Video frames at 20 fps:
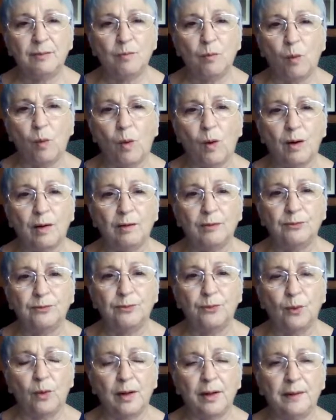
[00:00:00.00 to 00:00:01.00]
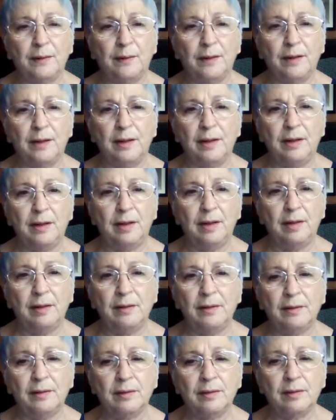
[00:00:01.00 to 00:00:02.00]
more for the
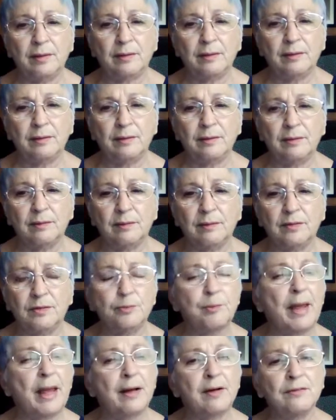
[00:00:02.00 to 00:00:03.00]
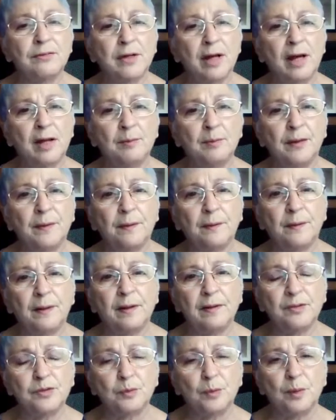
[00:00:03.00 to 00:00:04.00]
span of time when
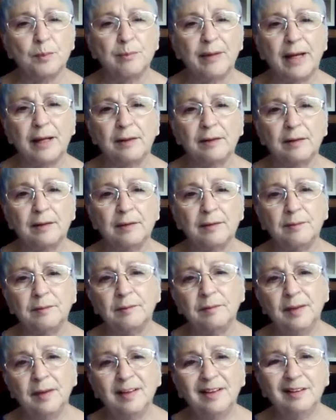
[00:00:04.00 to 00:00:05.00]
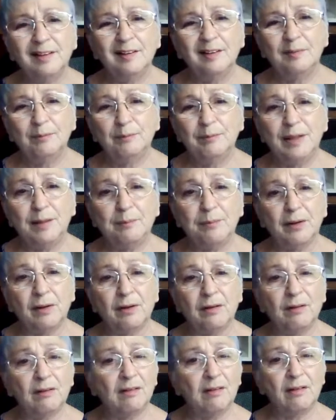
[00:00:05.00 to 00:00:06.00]
things were better and
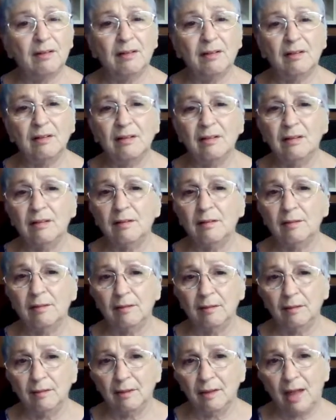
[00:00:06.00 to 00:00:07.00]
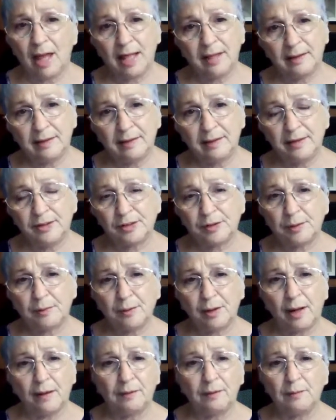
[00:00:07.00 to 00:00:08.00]
people liked
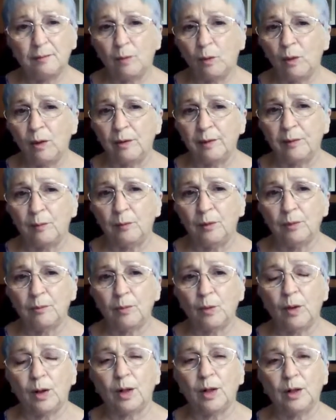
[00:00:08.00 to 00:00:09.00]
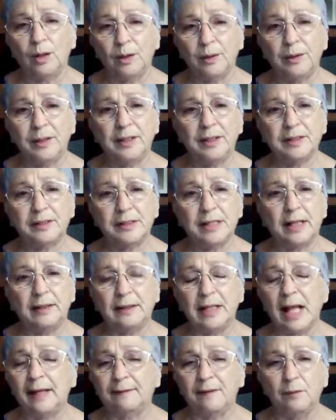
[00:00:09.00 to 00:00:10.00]
each other more and were more courteous.
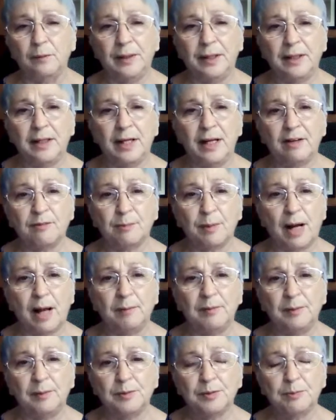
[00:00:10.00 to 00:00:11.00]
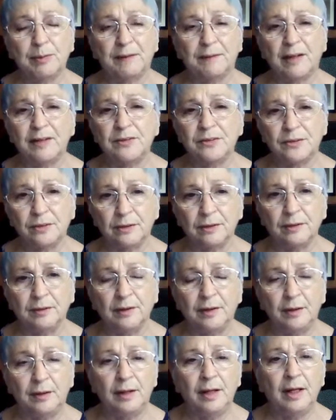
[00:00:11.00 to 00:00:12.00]
Not that we didn't have problems, but they
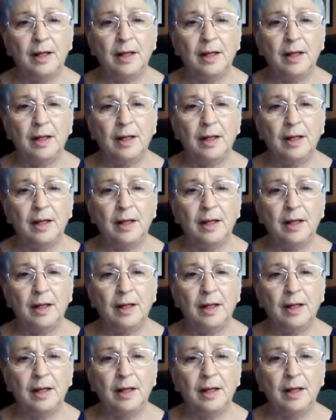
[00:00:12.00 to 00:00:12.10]
certainly